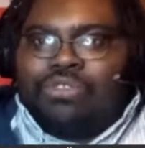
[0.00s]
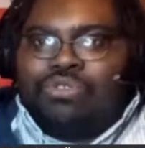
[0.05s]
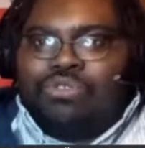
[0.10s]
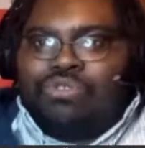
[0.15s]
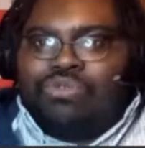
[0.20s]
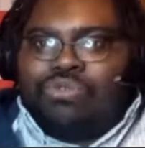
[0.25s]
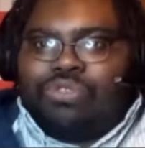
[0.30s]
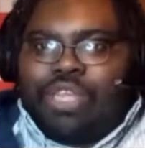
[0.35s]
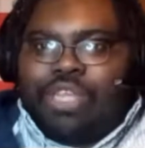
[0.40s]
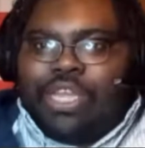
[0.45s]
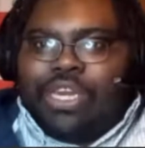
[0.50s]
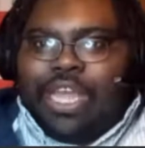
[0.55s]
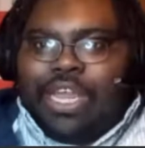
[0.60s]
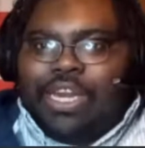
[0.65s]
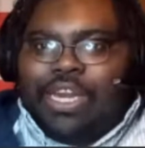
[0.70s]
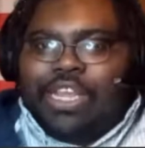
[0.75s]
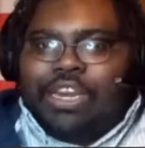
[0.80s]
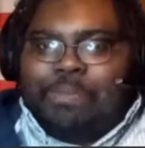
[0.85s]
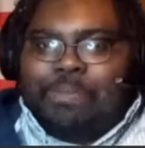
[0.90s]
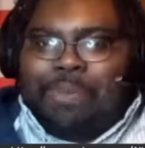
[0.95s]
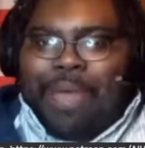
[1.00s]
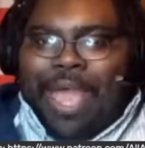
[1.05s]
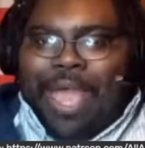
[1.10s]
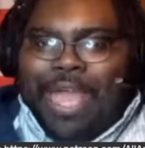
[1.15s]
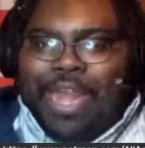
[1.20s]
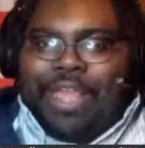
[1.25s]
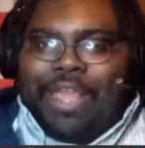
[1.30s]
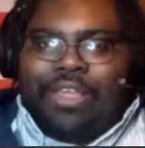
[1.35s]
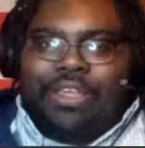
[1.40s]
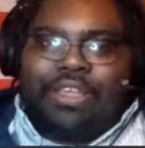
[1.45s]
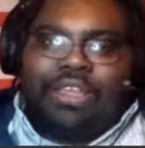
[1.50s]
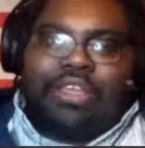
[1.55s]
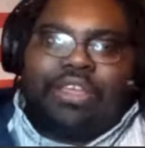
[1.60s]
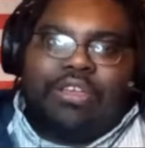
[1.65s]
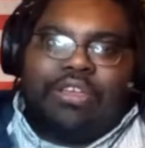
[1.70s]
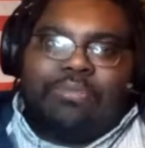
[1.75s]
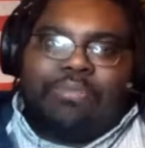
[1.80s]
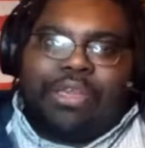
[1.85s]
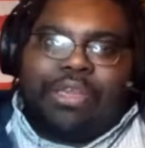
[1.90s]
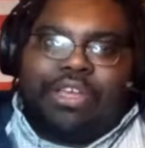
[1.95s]
Do you think they need to panic
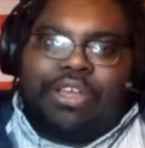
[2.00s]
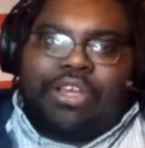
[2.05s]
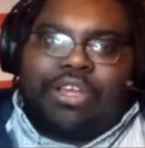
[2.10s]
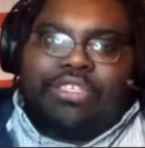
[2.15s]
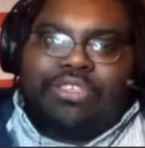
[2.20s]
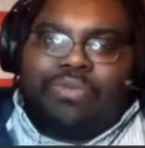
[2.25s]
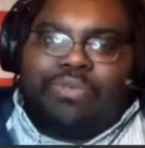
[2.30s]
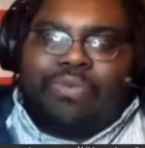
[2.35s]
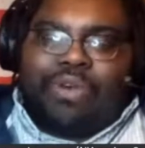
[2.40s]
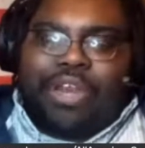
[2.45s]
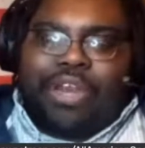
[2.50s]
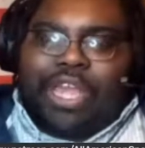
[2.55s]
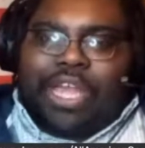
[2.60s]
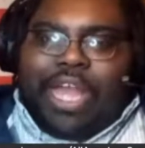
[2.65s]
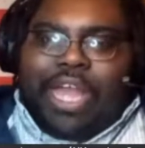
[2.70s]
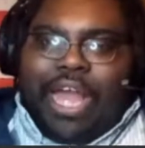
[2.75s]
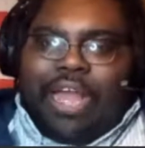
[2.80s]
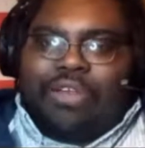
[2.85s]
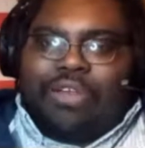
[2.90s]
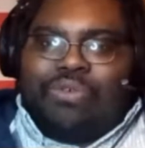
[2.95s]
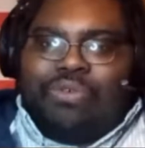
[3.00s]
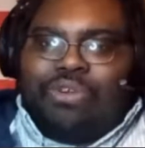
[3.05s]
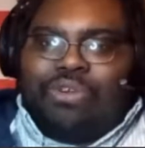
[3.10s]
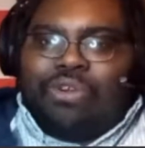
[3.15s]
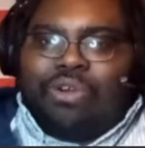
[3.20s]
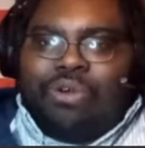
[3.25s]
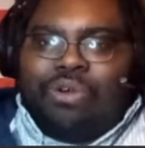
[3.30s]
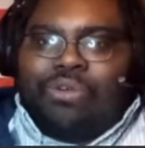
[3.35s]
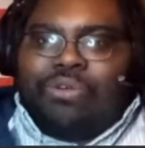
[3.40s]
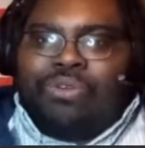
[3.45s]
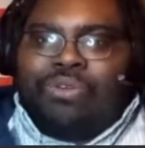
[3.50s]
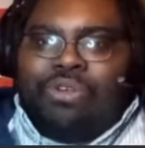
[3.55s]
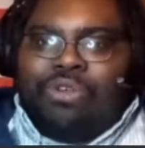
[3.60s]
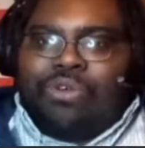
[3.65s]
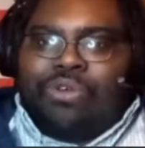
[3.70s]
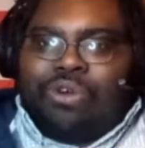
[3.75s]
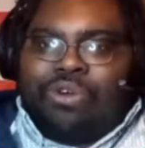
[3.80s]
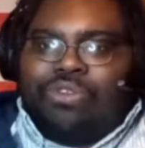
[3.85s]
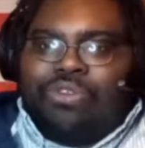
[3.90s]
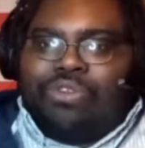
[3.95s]
because of what they got going on?
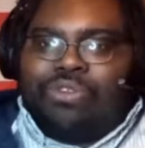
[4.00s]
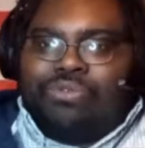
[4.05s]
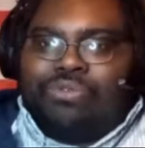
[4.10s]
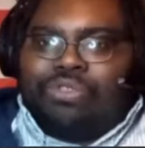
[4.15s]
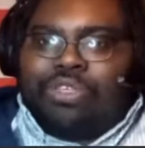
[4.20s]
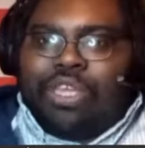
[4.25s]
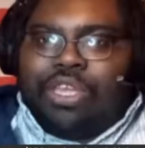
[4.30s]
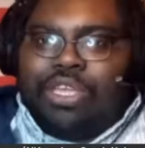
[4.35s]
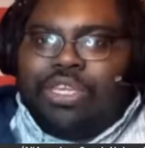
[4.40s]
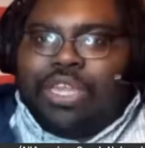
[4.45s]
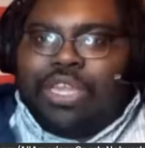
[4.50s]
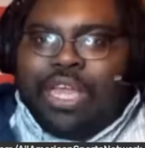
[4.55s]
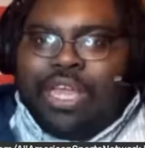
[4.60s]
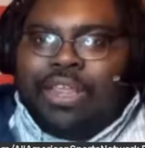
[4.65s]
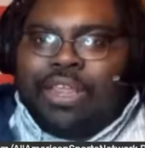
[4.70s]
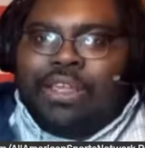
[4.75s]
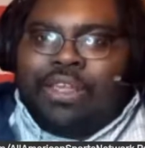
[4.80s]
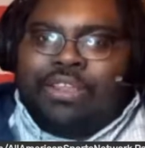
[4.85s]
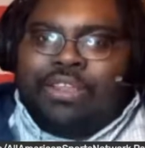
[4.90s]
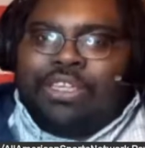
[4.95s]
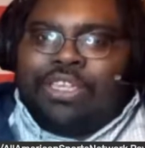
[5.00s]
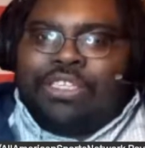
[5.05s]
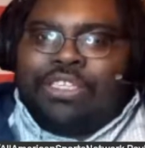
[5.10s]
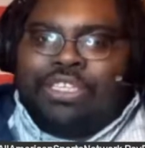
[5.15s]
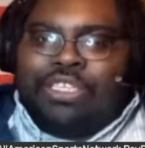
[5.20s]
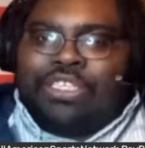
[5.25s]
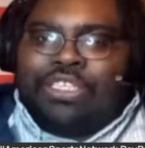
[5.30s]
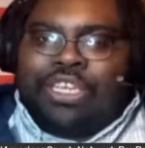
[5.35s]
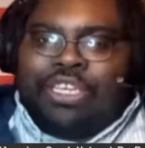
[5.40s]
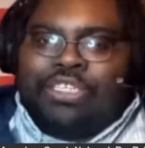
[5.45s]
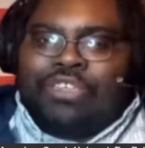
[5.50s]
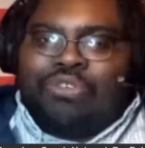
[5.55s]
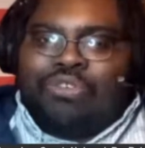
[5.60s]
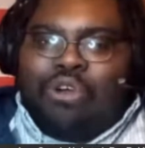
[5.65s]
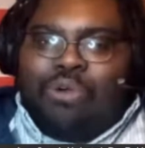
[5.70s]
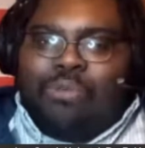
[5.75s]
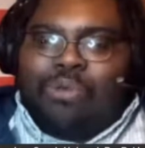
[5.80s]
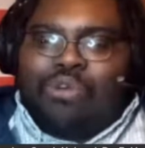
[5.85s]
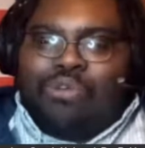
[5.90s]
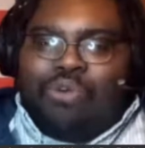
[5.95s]
Or do you think that this is just
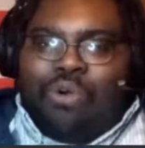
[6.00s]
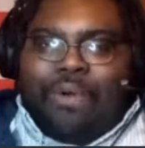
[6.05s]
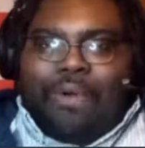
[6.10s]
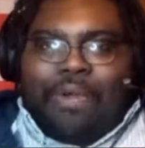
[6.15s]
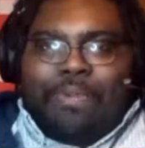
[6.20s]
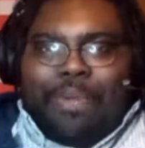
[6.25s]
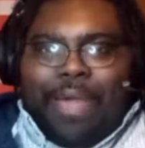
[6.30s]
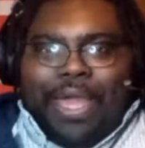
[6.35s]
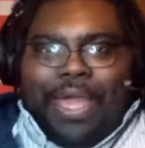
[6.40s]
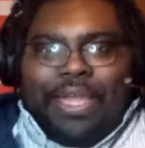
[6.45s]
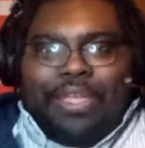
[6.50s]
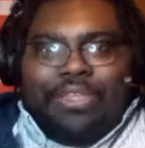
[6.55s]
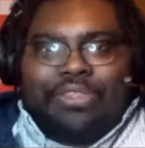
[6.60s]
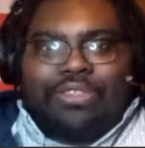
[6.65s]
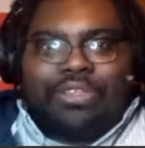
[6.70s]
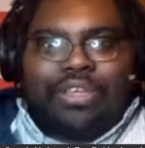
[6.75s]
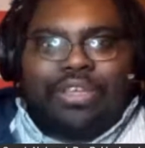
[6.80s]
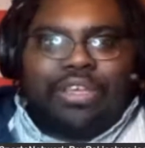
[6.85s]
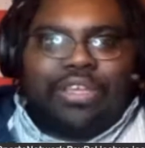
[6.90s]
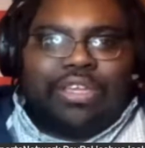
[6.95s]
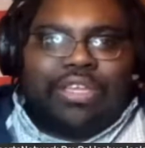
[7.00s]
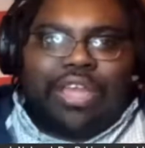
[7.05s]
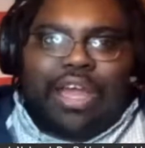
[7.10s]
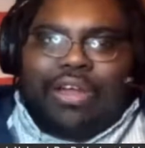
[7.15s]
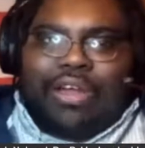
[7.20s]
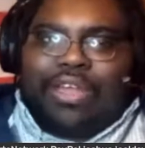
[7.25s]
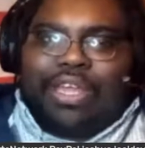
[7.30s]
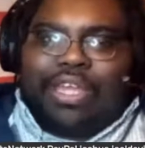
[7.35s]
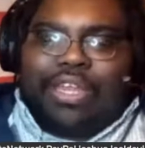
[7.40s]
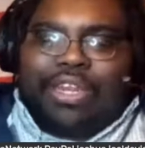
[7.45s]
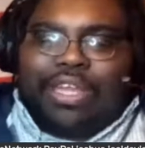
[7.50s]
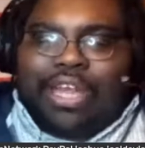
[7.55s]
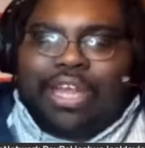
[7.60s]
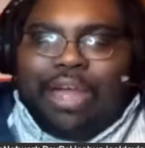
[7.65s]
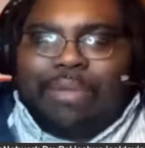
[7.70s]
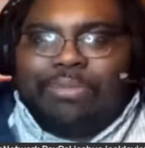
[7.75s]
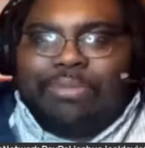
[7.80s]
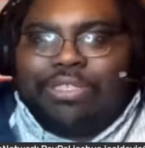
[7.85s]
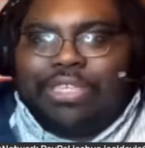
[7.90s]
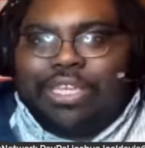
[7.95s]
normal growing pains? Y'all get in the
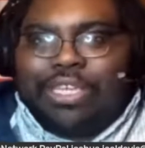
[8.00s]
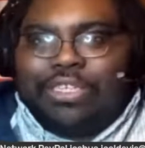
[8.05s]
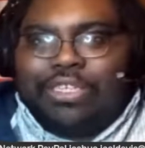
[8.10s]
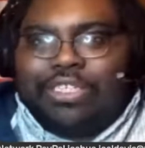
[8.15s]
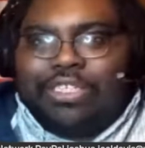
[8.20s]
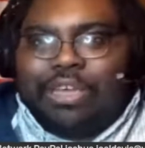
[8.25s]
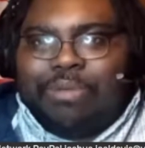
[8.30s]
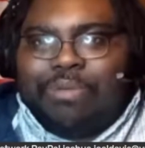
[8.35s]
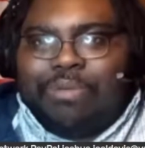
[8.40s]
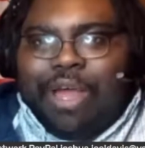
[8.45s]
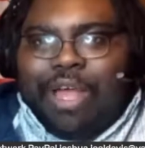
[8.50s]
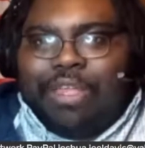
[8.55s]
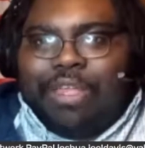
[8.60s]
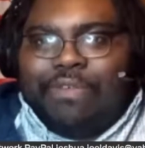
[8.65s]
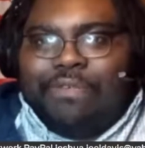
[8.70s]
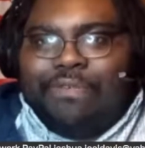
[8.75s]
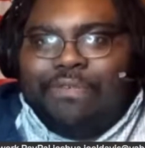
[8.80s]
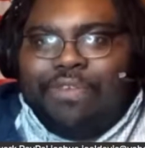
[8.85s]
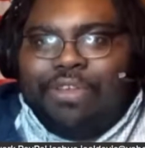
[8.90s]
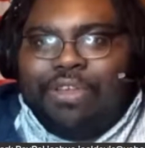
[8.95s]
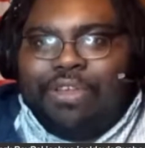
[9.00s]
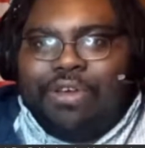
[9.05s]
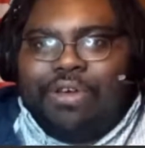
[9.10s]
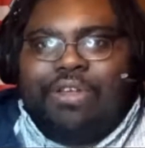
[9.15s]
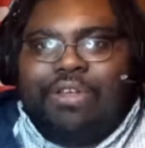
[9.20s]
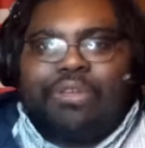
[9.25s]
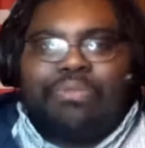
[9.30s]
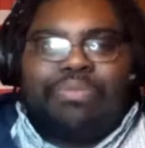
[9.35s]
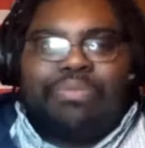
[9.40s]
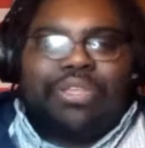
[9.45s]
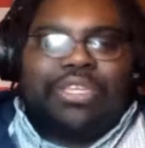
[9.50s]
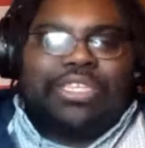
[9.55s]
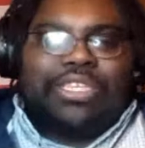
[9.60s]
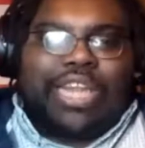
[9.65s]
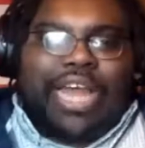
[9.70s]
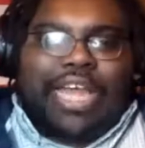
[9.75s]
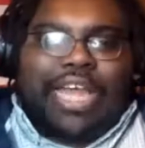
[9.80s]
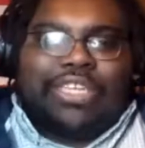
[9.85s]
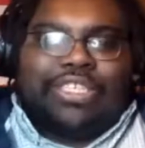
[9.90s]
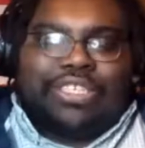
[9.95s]
comment section. Tell me how you feel. Please
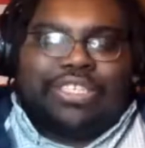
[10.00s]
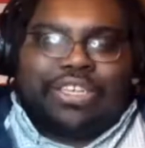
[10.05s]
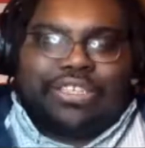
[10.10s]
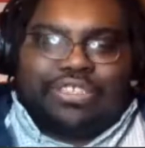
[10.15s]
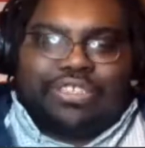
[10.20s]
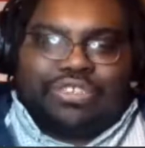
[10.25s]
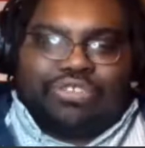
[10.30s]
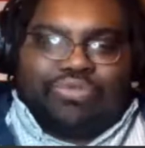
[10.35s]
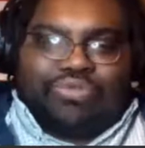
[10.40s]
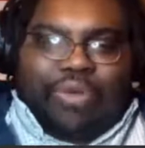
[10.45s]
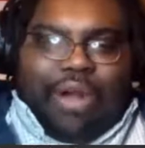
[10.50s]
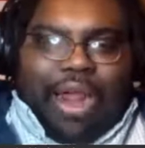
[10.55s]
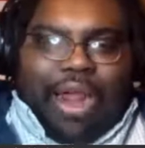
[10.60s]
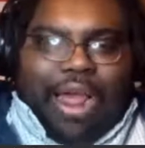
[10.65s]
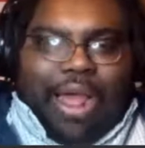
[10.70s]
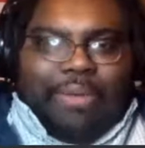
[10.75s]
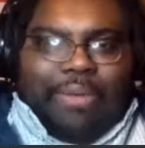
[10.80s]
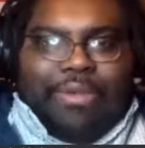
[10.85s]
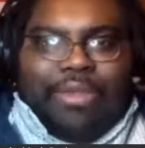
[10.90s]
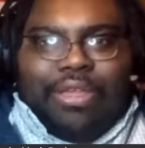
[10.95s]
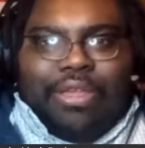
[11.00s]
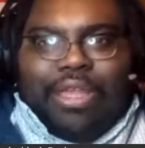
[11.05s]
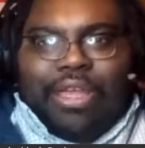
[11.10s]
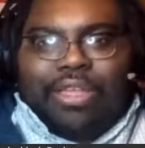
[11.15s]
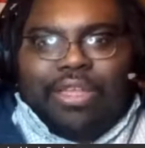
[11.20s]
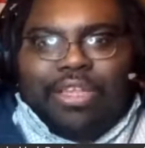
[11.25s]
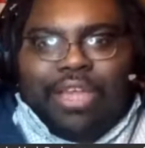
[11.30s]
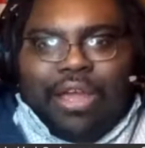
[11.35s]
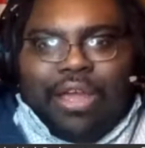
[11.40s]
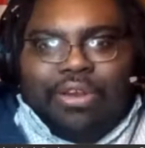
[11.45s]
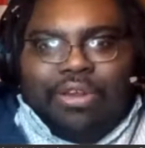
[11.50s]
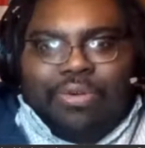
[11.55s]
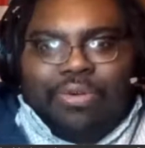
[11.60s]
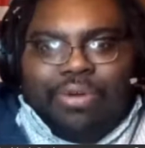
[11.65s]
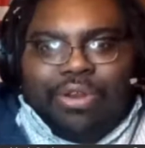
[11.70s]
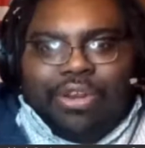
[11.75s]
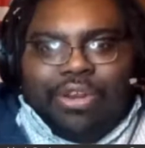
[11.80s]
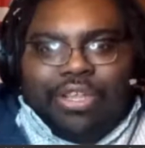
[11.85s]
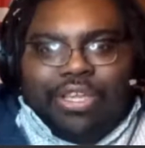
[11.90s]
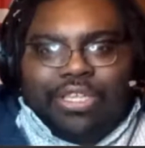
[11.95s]
like, share, subscribe. Y'all know
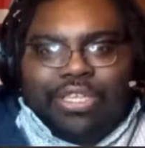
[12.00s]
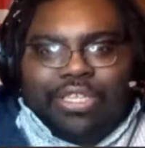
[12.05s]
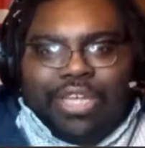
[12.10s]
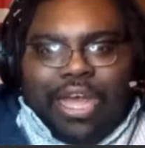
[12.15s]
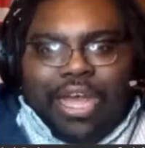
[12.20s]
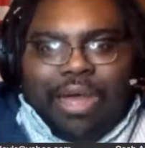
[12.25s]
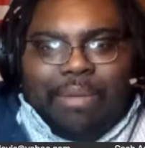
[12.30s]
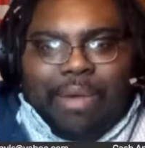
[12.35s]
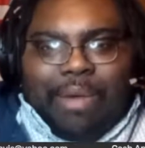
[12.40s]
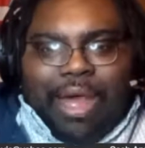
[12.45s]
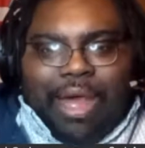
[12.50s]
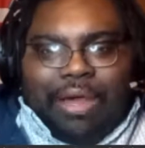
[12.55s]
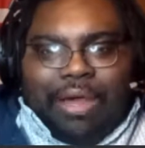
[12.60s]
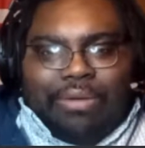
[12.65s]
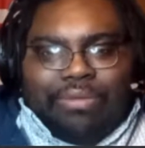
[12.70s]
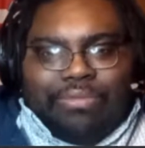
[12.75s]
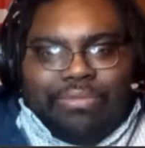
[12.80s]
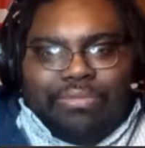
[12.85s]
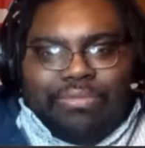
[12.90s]
what it is. I'm out.